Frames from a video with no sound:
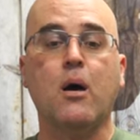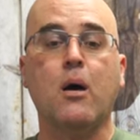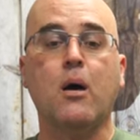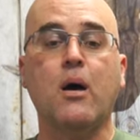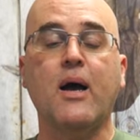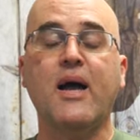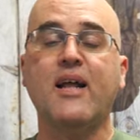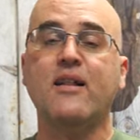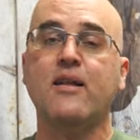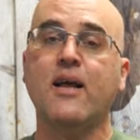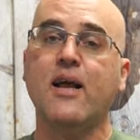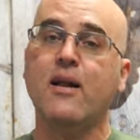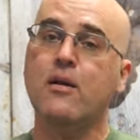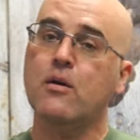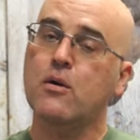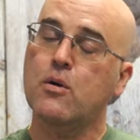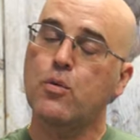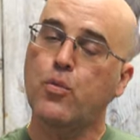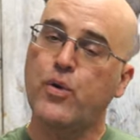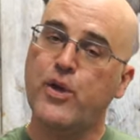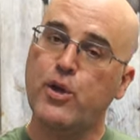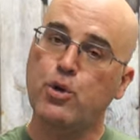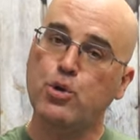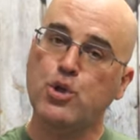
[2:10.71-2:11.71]
Uh, and
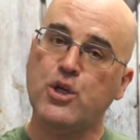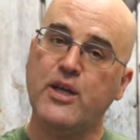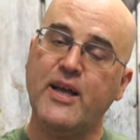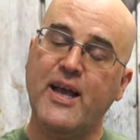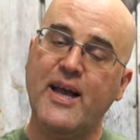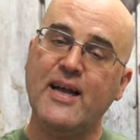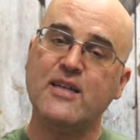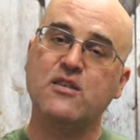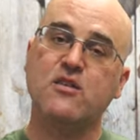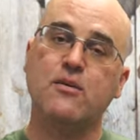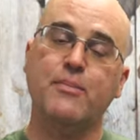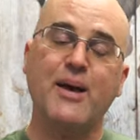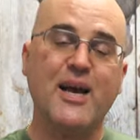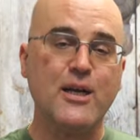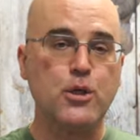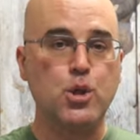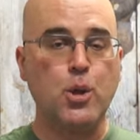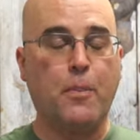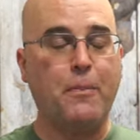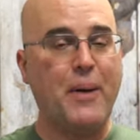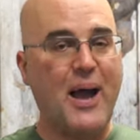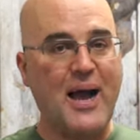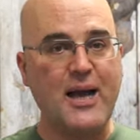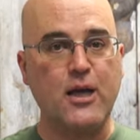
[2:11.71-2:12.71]
then we usually add some
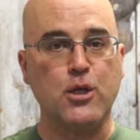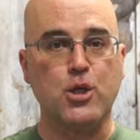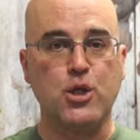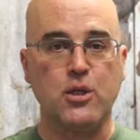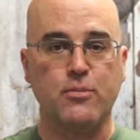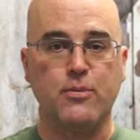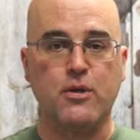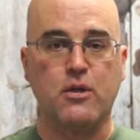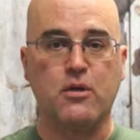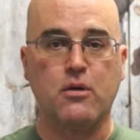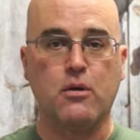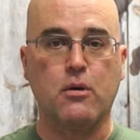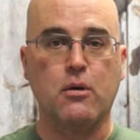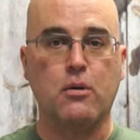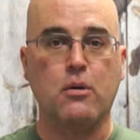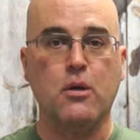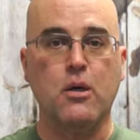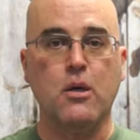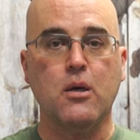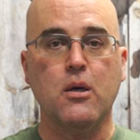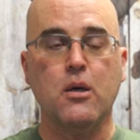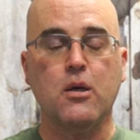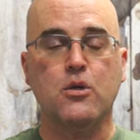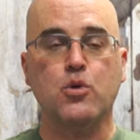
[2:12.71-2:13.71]
extra packaging
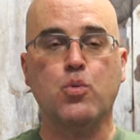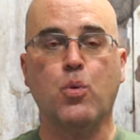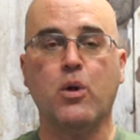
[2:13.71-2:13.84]
material.